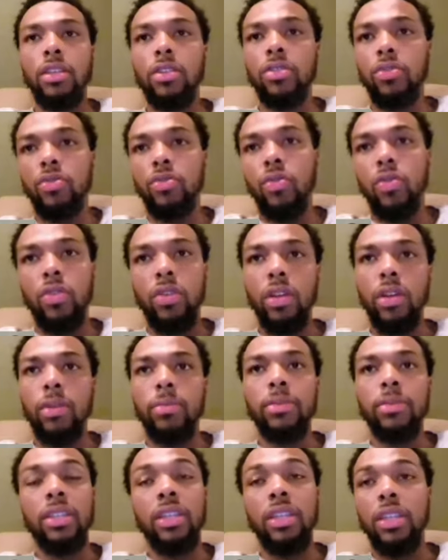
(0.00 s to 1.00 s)
my years growing
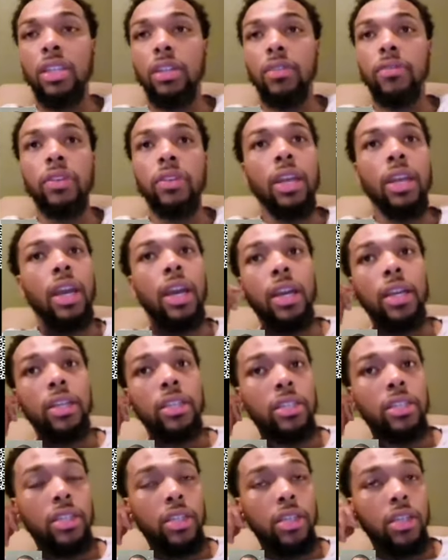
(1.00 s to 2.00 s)
up, seeing different
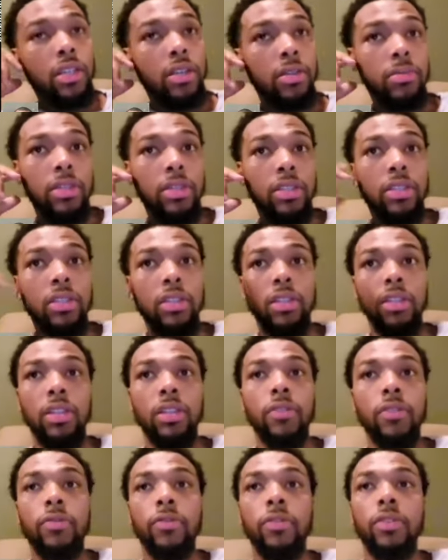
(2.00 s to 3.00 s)
guys um, and
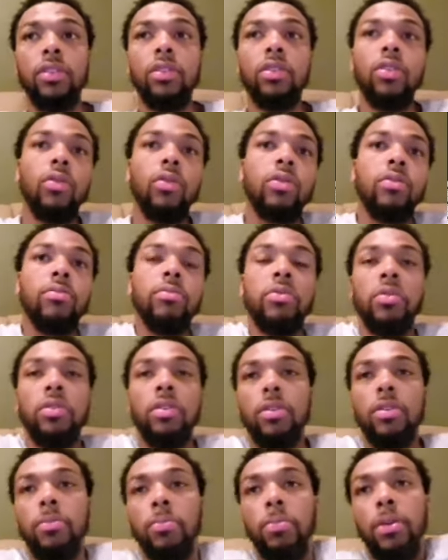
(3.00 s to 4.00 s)
different, you know,
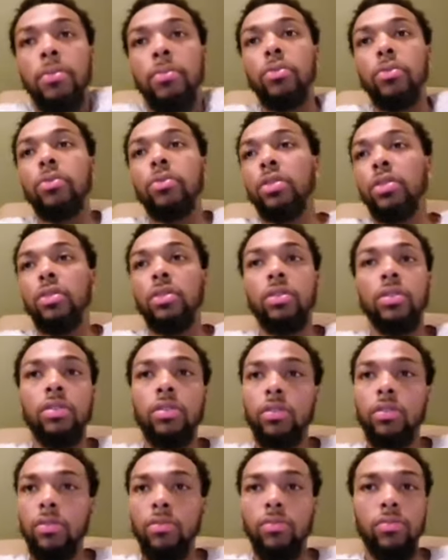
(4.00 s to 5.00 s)
community people
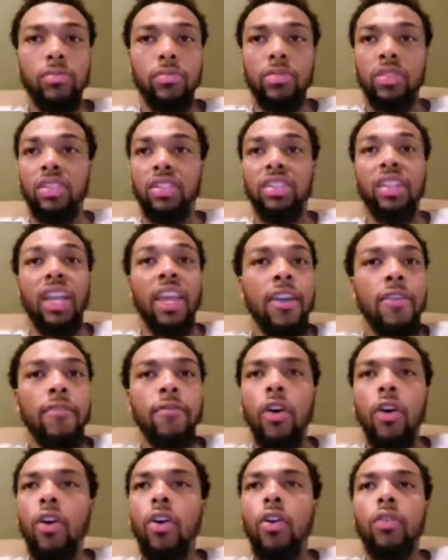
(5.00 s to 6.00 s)
just just stay
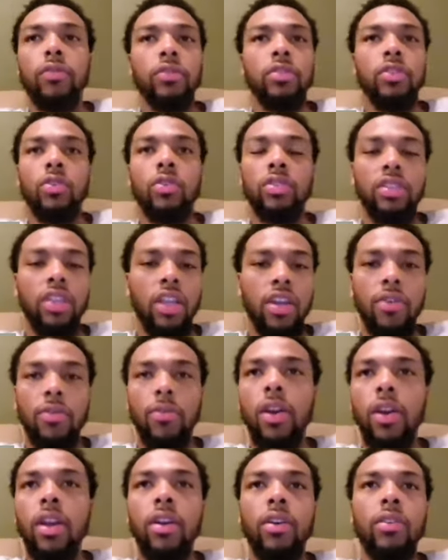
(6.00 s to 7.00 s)
involved, you know, stay
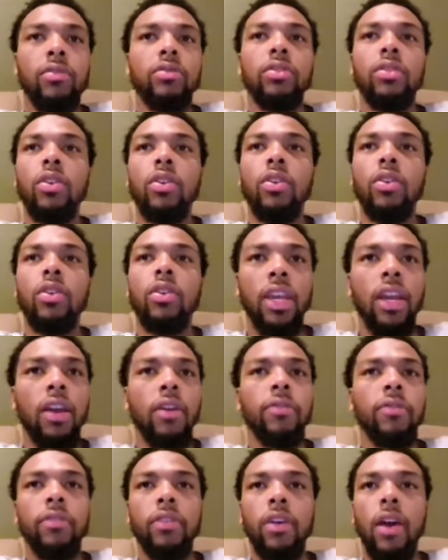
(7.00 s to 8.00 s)
around, you know,
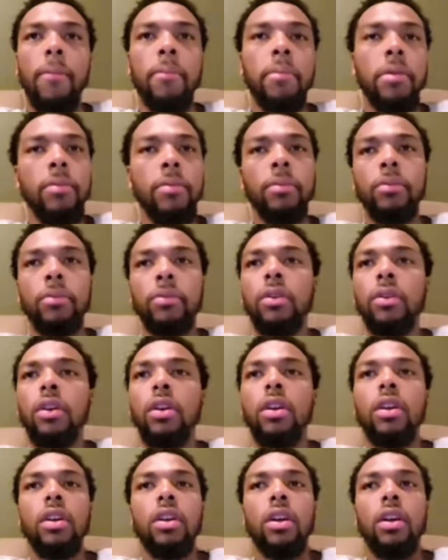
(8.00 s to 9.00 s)
look out for our people.
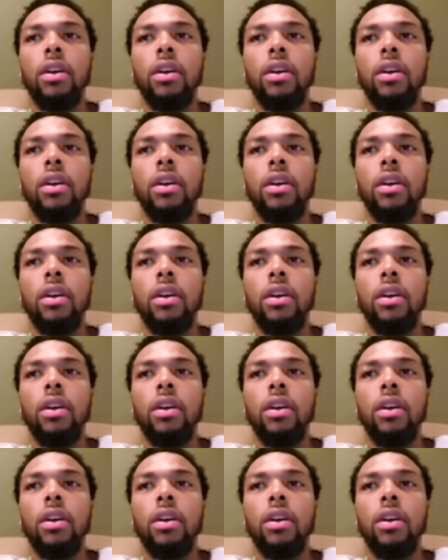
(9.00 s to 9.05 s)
